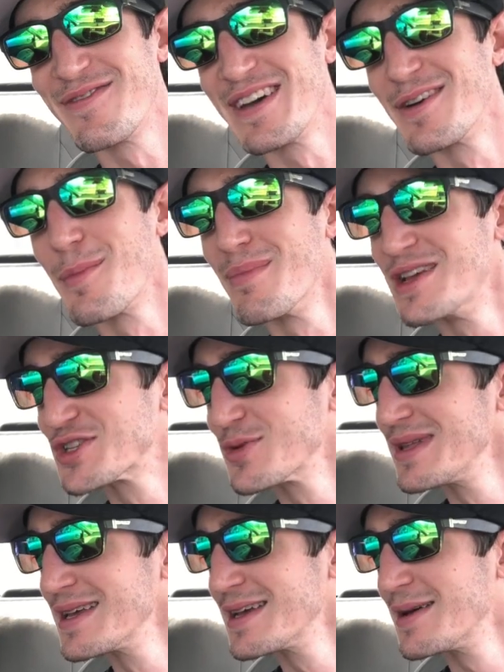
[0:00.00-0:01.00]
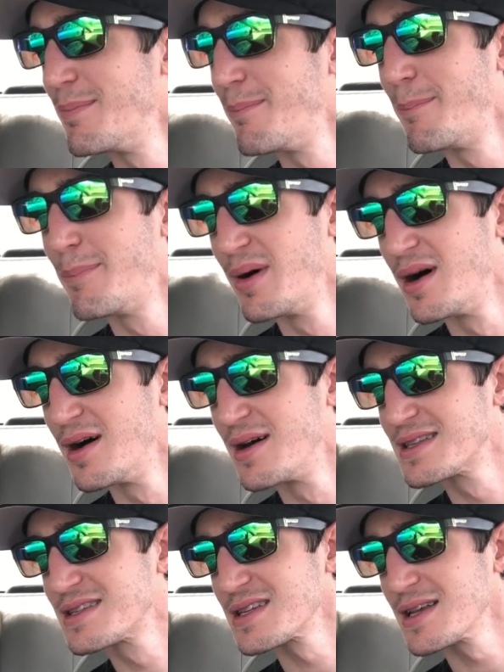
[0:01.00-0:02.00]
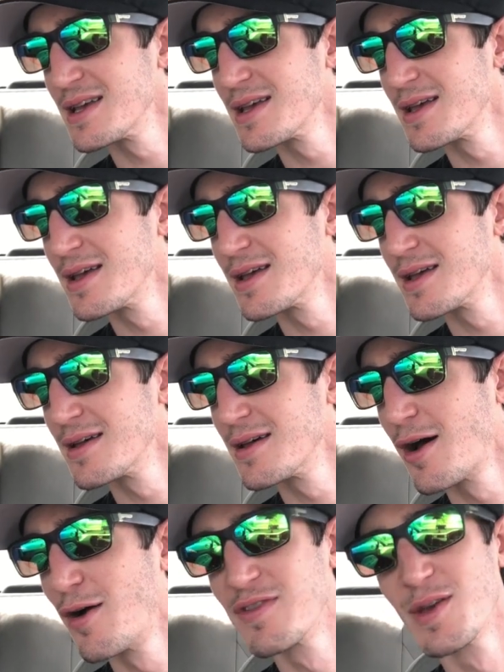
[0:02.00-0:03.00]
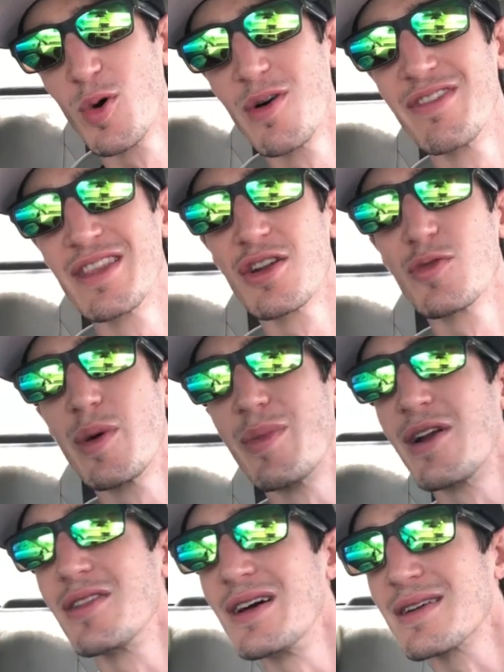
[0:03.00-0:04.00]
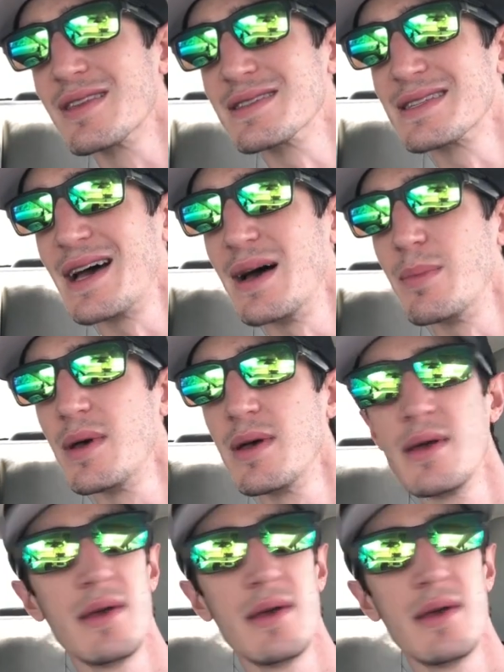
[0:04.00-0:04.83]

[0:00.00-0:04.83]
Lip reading: I failed miserably, but hopefully we'll have a little bit better luck this time.